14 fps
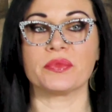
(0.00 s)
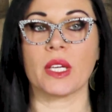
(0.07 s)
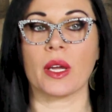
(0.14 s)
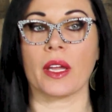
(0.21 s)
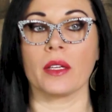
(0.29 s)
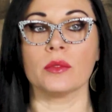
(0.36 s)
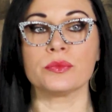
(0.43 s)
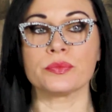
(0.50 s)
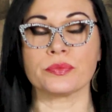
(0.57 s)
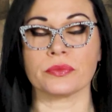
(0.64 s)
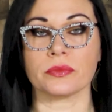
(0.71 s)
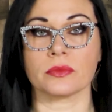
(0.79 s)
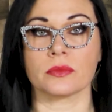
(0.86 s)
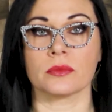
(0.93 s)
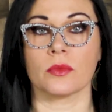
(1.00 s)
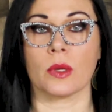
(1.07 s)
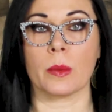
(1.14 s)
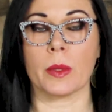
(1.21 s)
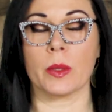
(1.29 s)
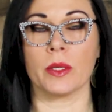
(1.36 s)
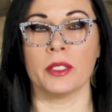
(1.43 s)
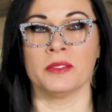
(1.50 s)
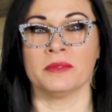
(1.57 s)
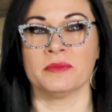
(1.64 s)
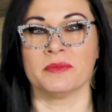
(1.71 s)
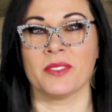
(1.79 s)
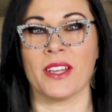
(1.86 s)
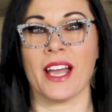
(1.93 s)
Okay, what am I doing?
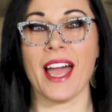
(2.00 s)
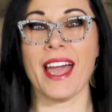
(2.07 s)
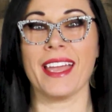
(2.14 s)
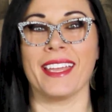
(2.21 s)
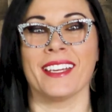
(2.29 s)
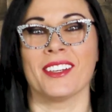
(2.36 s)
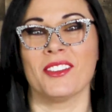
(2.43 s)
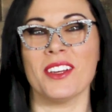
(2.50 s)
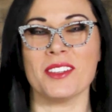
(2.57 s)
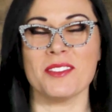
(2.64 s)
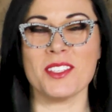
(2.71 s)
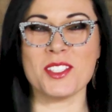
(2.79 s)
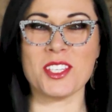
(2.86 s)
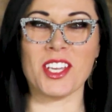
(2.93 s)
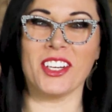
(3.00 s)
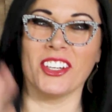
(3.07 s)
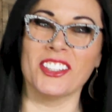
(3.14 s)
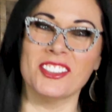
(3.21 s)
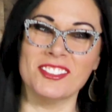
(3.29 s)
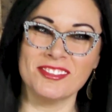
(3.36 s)
Uh, Hi, welcome to the show.